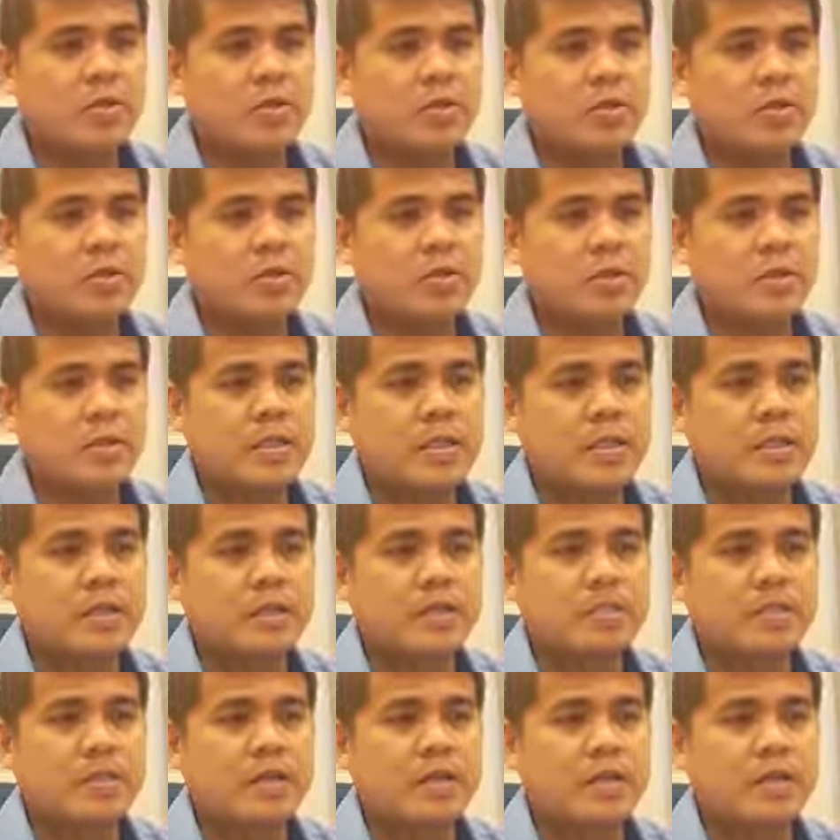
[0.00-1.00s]
or
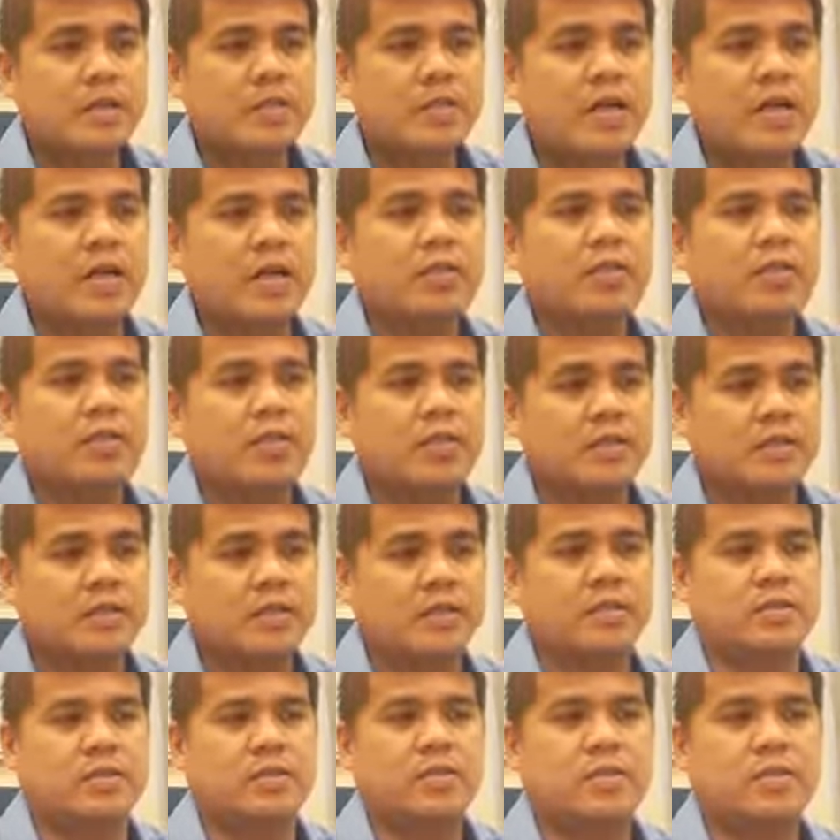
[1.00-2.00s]

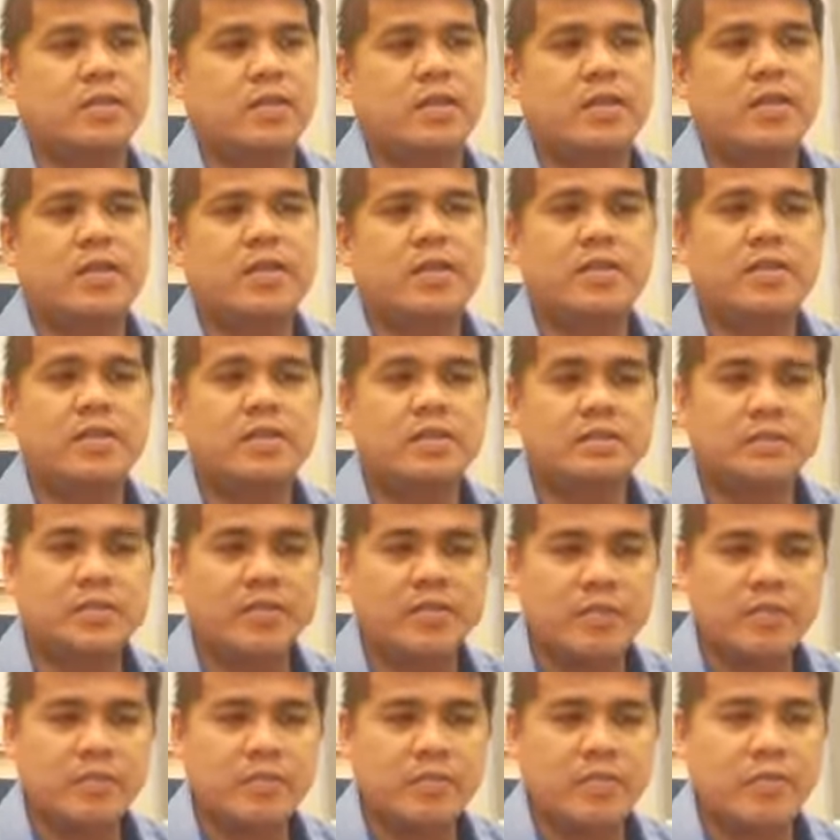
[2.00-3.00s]
hermeneutics,
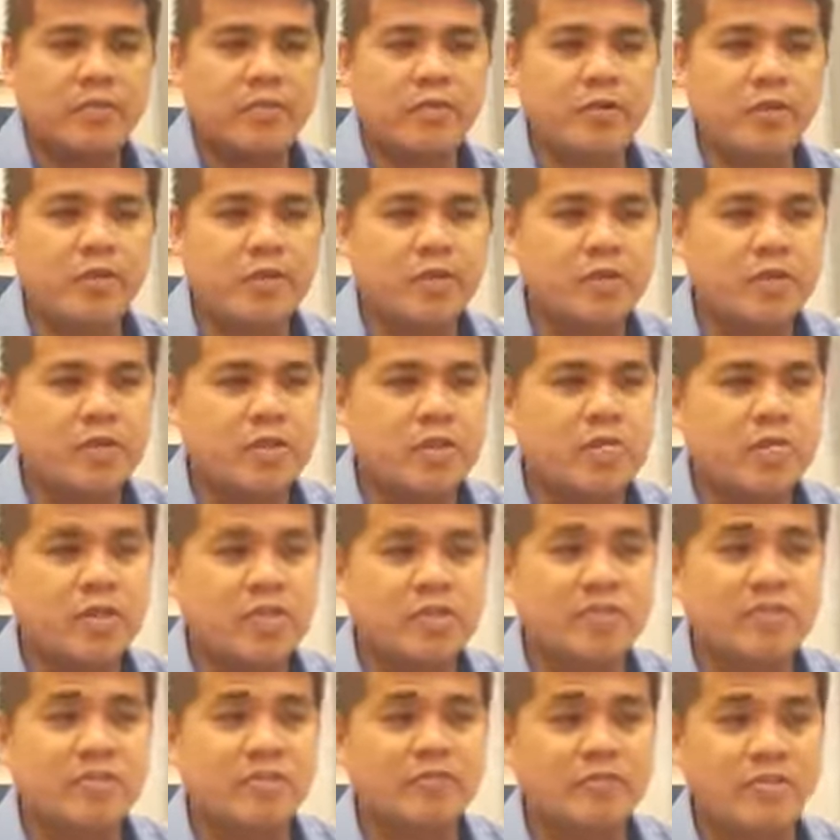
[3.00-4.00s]
descriptive phenomenology
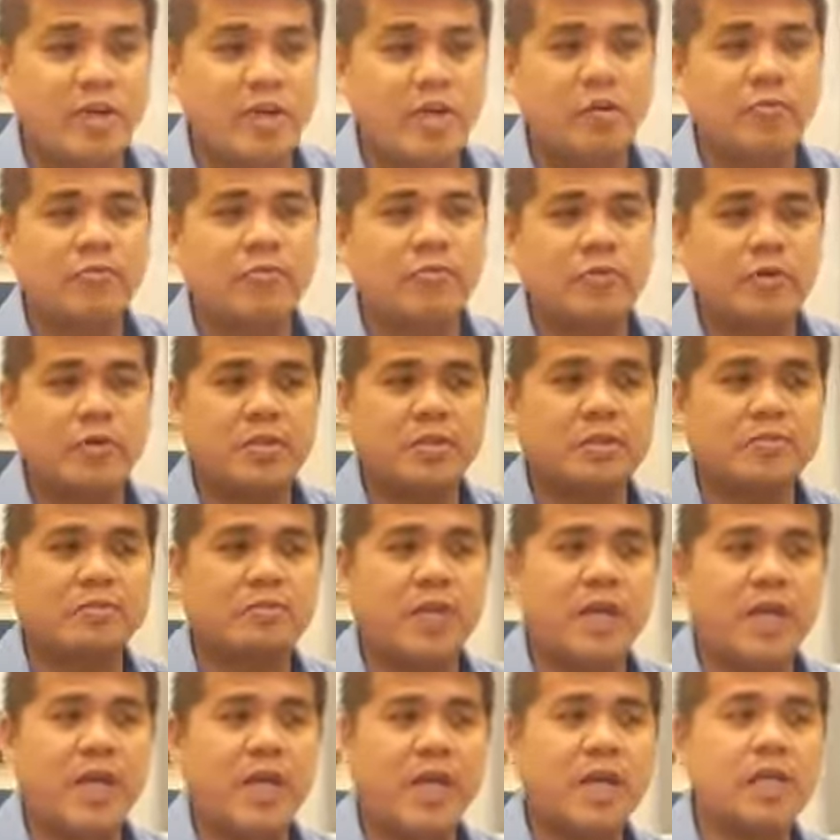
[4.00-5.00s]
was developed first
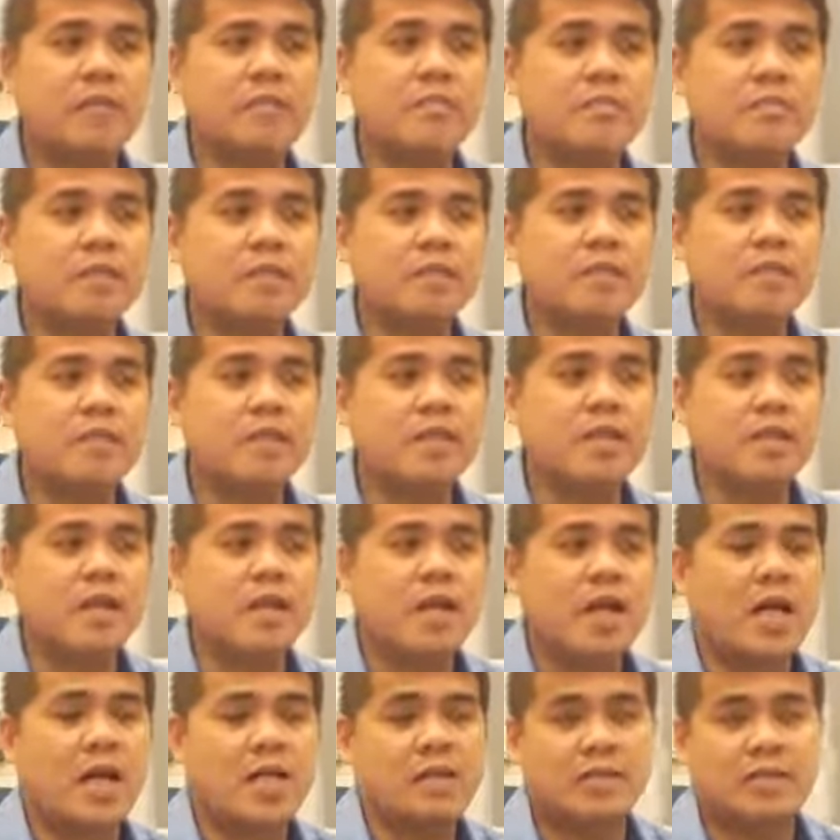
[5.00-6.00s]
by Edmund
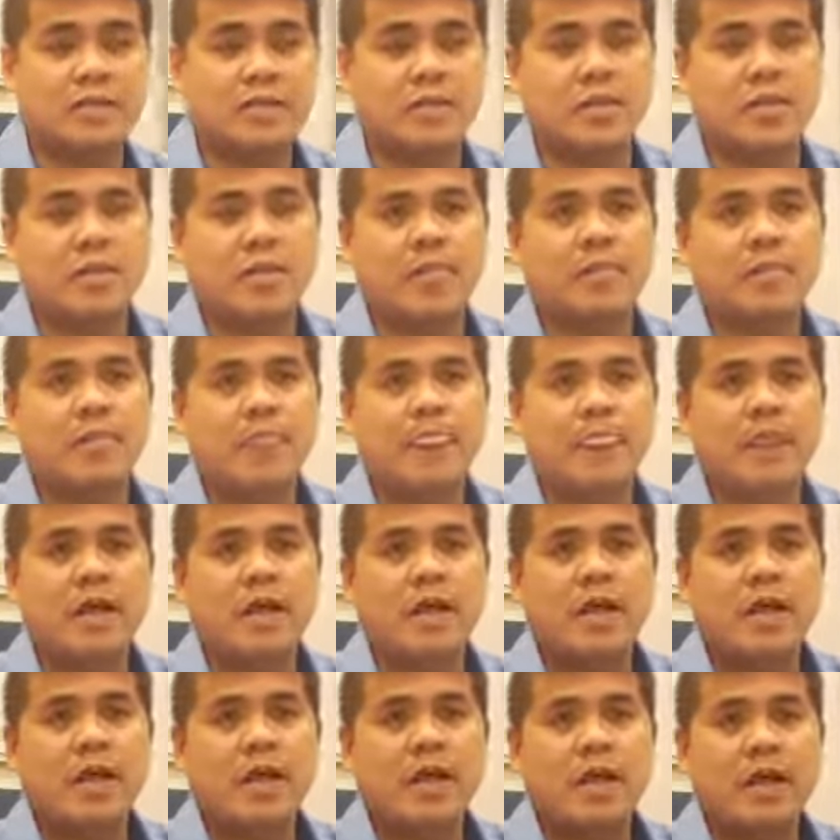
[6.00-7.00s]
Husserl.
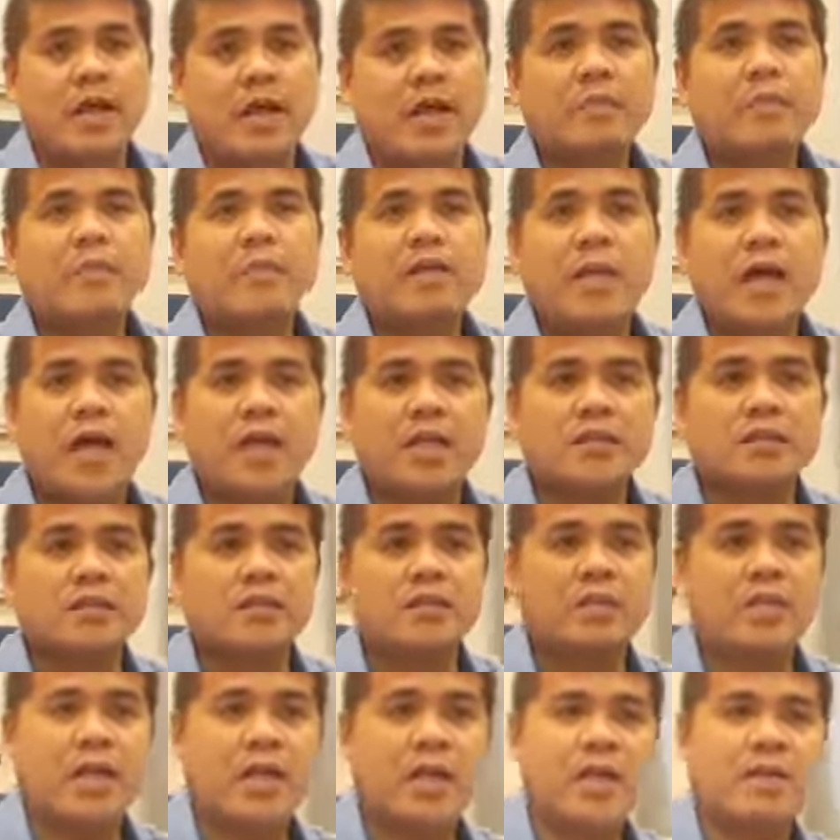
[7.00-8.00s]
Edmund
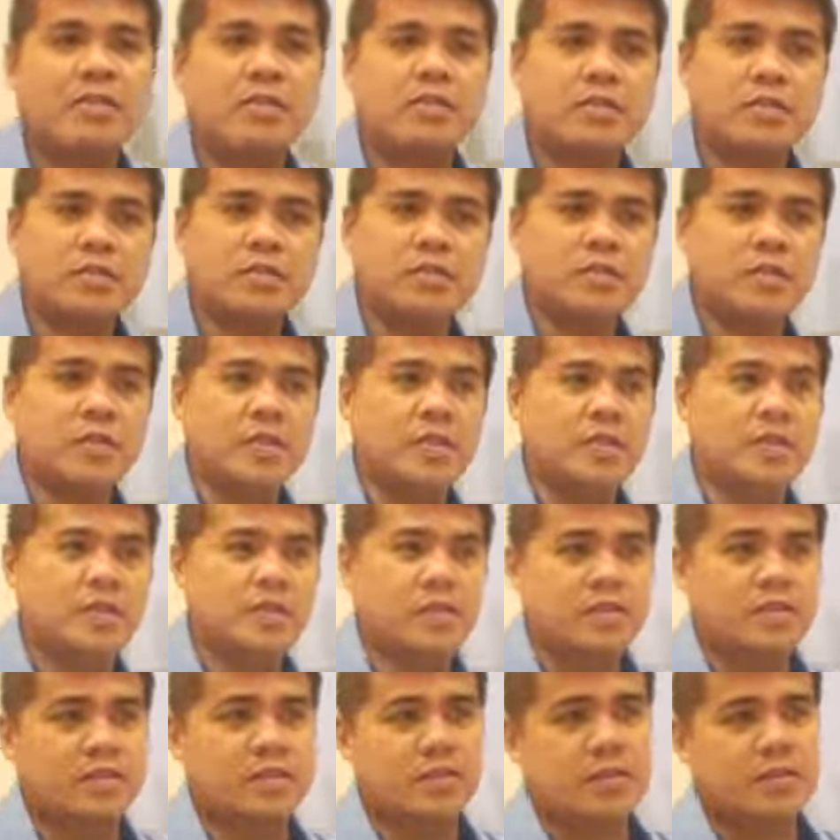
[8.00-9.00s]
Husserl
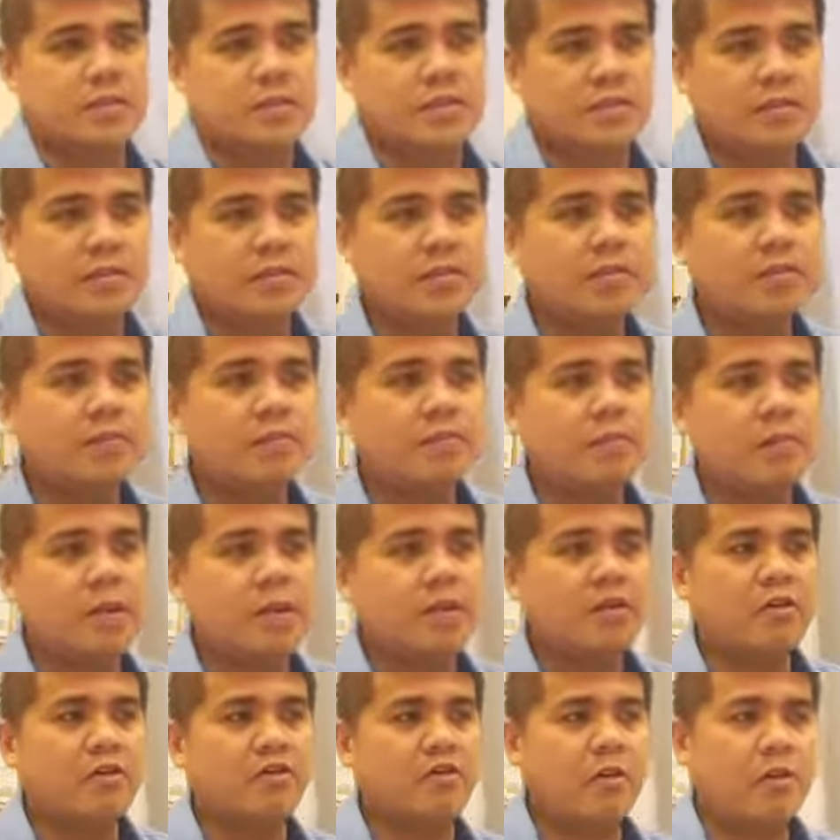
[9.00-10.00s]
established the
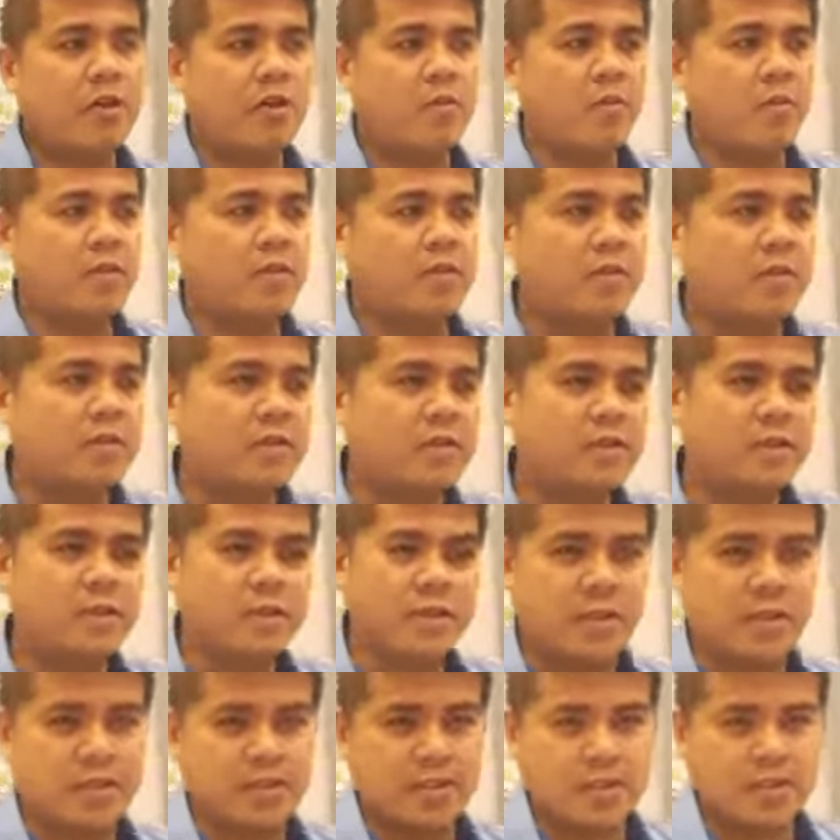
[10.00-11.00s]
discipline of
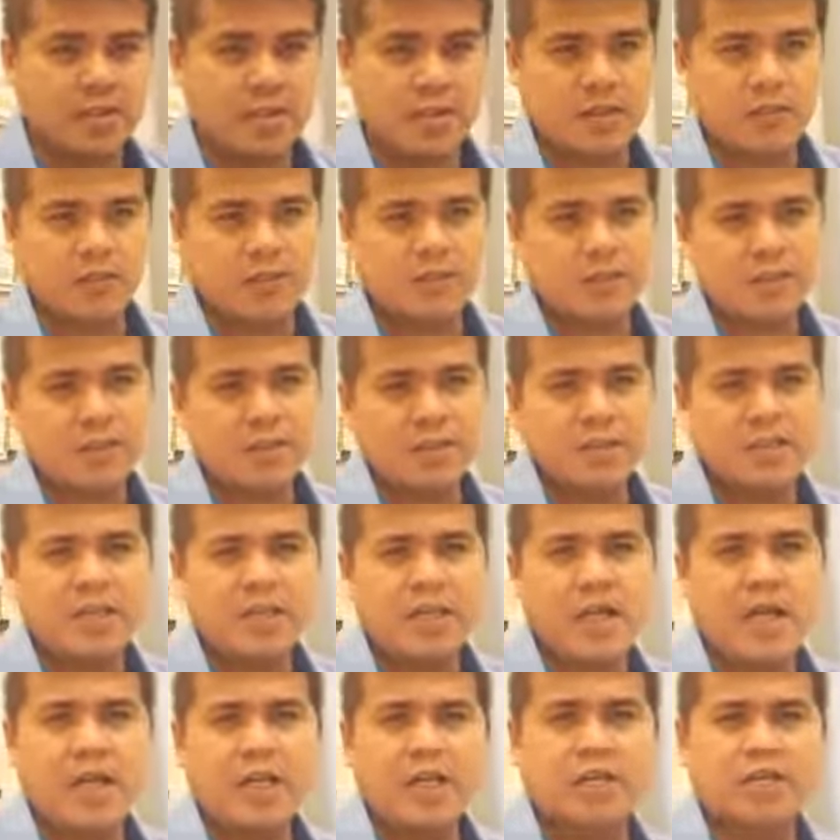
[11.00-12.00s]
phenomenology as a first
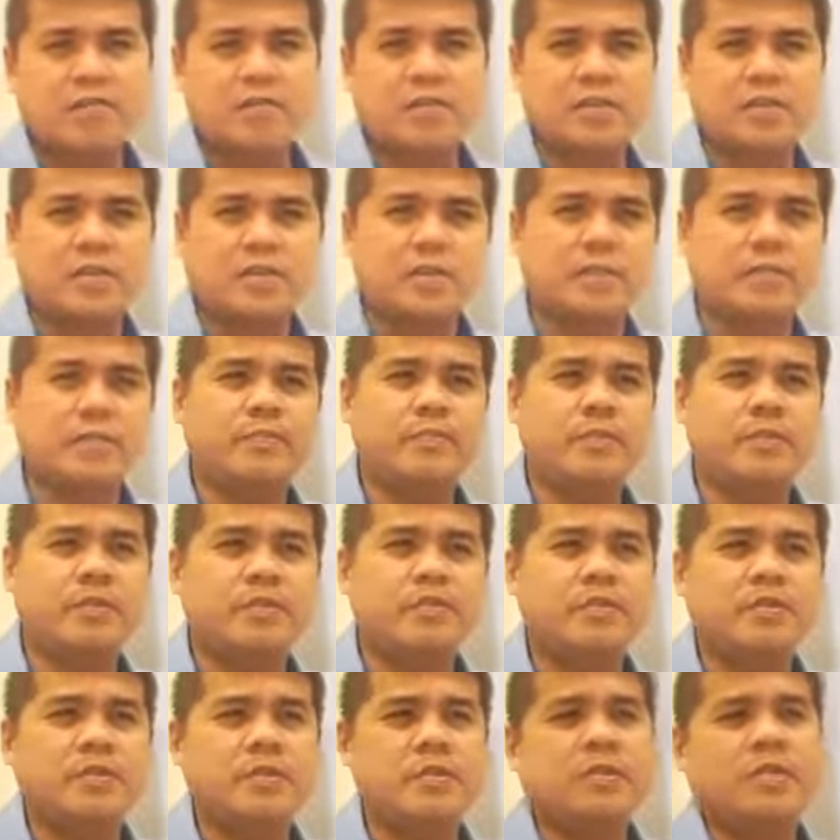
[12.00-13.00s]
kind of
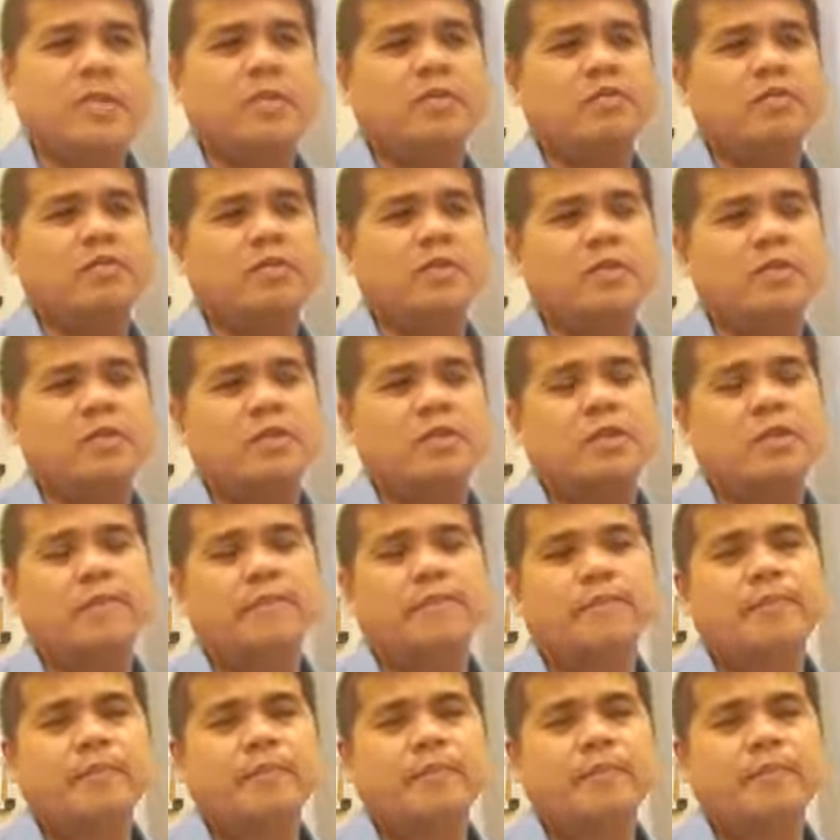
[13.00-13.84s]
descriptive psychology.